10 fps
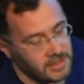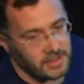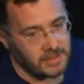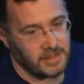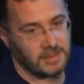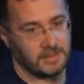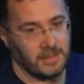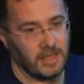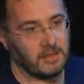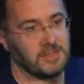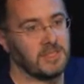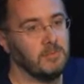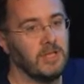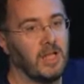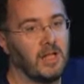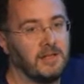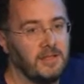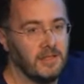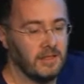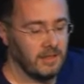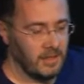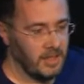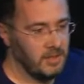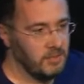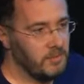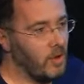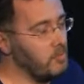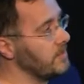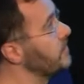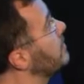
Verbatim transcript: essentially, kind of similarity in performance.